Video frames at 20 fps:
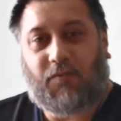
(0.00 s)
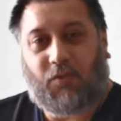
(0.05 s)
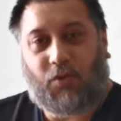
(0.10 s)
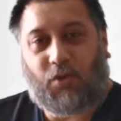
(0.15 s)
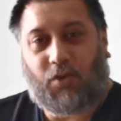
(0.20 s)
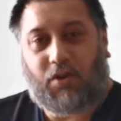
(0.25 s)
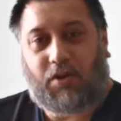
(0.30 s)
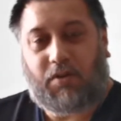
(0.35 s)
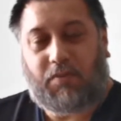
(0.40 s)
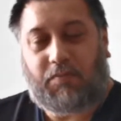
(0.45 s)

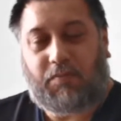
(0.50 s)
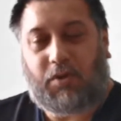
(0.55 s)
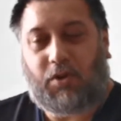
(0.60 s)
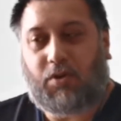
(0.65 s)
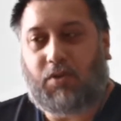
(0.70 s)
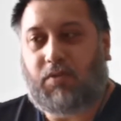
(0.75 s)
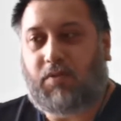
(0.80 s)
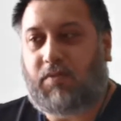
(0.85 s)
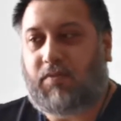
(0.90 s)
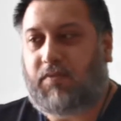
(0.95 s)
form
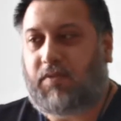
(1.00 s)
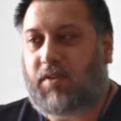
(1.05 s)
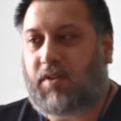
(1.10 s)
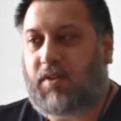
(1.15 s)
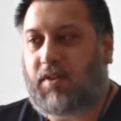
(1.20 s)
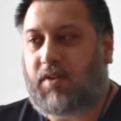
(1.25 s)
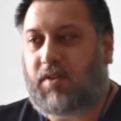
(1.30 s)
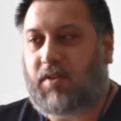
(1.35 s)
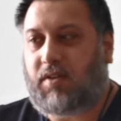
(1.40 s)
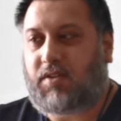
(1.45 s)

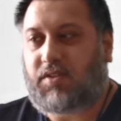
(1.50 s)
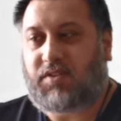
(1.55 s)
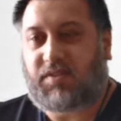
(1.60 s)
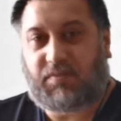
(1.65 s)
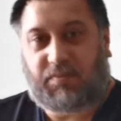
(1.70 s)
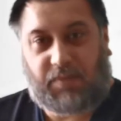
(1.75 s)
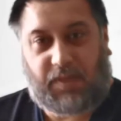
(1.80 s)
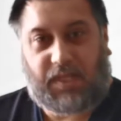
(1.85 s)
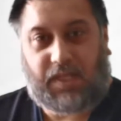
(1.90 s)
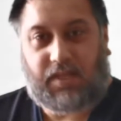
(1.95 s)
over
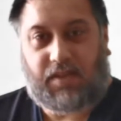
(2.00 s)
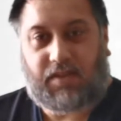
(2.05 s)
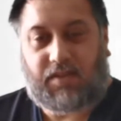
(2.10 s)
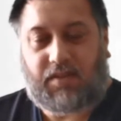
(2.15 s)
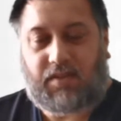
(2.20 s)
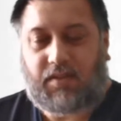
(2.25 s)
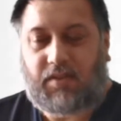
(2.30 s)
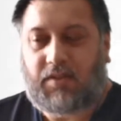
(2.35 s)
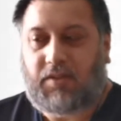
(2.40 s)
speed.